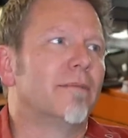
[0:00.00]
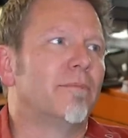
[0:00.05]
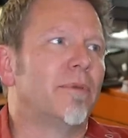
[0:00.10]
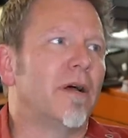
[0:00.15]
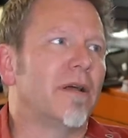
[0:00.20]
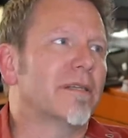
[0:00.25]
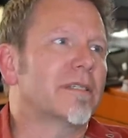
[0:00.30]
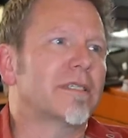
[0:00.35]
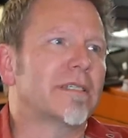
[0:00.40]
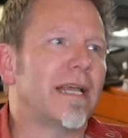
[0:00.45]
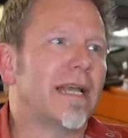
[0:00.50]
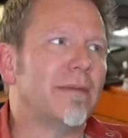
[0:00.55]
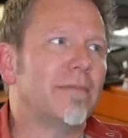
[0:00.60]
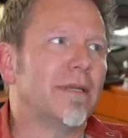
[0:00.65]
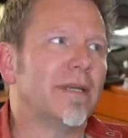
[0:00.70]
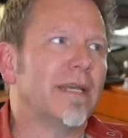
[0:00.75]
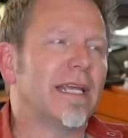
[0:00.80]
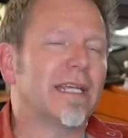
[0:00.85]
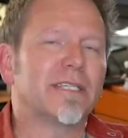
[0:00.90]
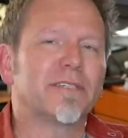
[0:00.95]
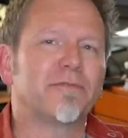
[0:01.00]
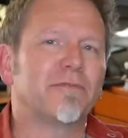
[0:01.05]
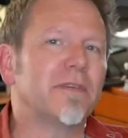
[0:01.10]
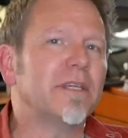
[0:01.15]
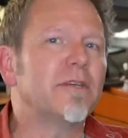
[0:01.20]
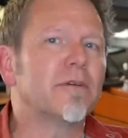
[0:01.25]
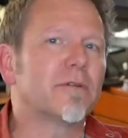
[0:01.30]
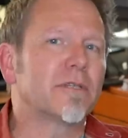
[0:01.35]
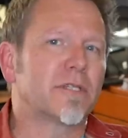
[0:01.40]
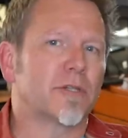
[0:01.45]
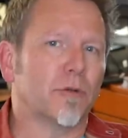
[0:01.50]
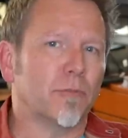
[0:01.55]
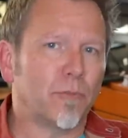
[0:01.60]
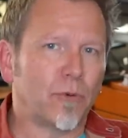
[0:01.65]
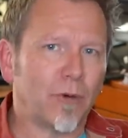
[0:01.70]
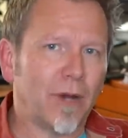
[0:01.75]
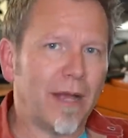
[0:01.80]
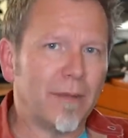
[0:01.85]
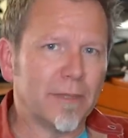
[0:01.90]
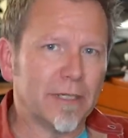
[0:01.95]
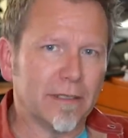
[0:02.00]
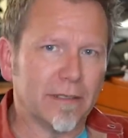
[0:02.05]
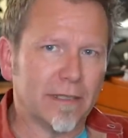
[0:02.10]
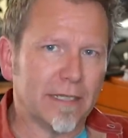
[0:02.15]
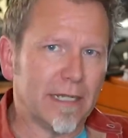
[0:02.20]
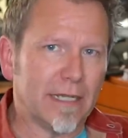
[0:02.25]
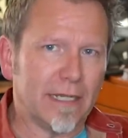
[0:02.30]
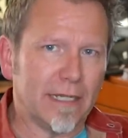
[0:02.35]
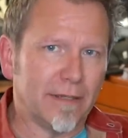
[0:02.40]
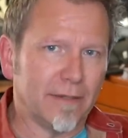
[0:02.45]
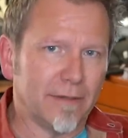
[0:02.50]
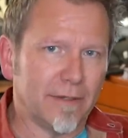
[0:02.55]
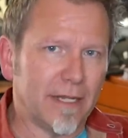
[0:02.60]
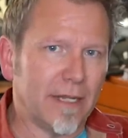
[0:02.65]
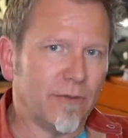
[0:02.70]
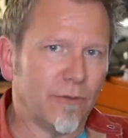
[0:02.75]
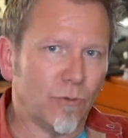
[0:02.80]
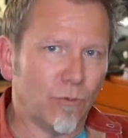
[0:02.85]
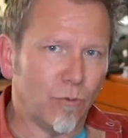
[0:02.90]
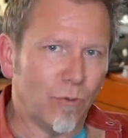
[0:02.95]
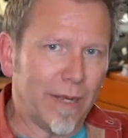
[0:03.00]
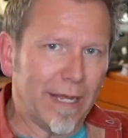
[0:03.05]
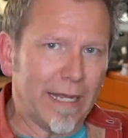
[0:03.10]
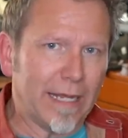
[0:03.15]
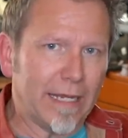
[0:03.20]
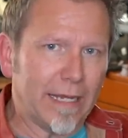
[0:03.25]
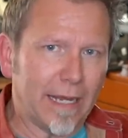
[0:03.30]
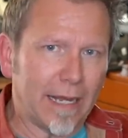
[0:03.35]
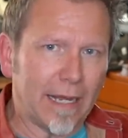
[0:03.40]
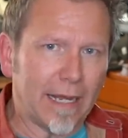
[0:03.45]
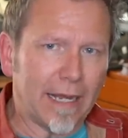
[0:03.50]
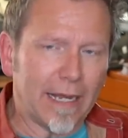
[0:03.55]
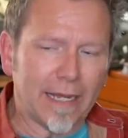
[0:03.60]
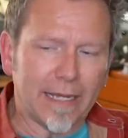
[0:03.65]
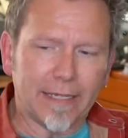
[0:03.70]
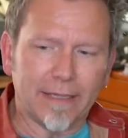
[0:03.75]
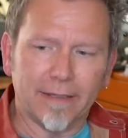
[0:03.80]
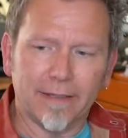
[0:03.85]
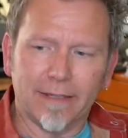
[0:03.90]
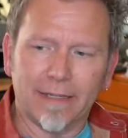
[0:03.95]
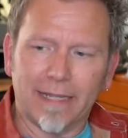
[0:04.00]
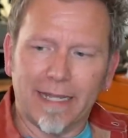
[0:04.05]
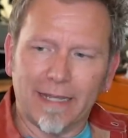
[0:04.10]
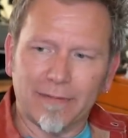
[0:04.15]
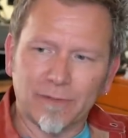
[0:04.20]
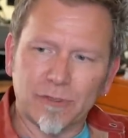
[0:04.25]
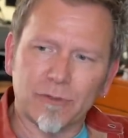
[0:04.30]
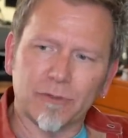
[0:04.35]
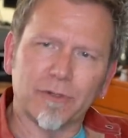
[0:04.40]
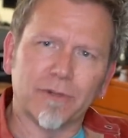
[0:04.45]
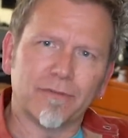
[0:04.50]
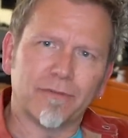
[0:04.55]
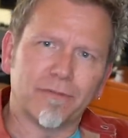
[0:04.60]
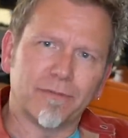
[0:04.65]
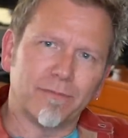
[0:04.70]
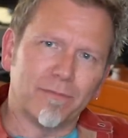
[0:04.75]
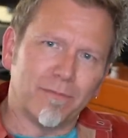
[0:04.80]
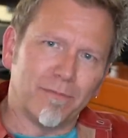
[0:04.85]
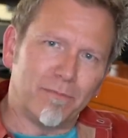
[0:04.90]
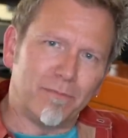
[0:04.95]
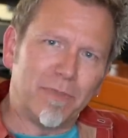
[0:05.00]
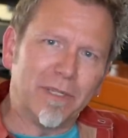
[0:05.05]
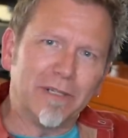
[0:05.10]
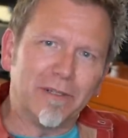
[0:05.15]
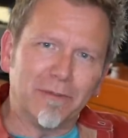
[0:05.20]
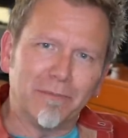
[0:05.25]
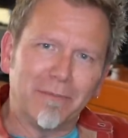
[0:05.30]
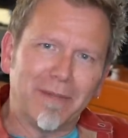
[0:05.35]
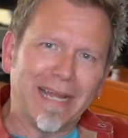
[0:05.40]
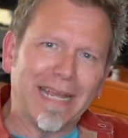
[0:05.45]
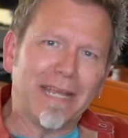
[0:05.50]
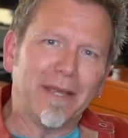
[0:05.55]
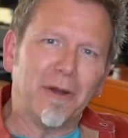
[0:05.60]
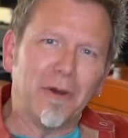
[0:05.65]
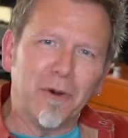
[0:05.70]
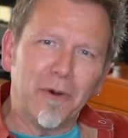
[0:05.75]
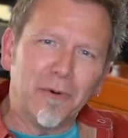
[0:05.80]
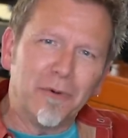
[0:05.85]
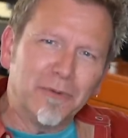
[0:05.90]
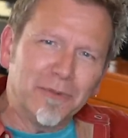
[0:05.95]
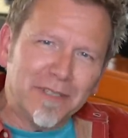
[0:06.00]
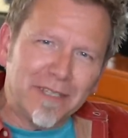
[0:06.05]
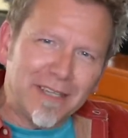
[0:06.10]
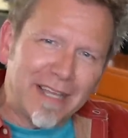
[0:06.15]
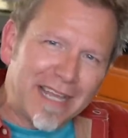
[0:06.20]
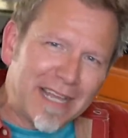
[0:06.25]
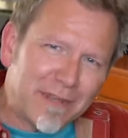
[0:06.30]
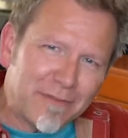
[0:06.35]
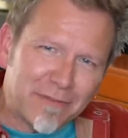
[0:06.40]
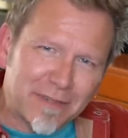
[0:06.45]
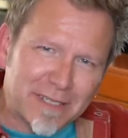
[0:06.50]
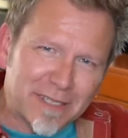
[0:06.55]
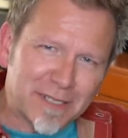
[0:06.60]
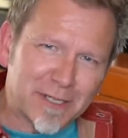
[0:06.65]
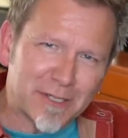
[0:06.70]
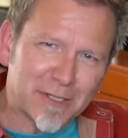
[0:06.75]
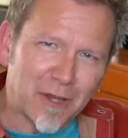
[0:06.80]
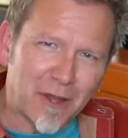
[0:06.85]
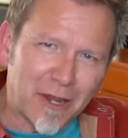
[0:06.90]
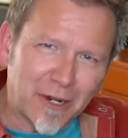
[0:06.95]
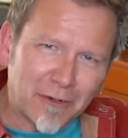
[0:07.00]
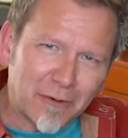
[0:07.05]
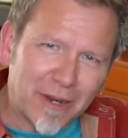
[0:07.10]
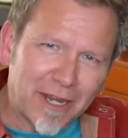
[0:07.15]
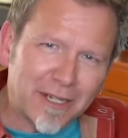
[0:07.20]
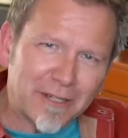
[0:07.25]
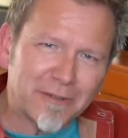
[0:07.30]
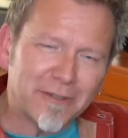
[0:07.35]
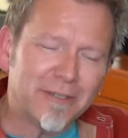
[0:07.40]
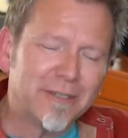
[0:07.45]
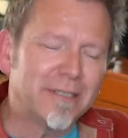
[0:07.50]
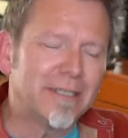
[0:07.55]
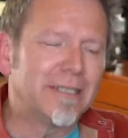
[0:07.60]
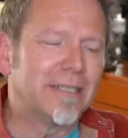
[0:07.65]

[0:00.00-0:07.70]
Paul Simon has figured so prominently in, in the way I have sort of built my own life as a songwriter.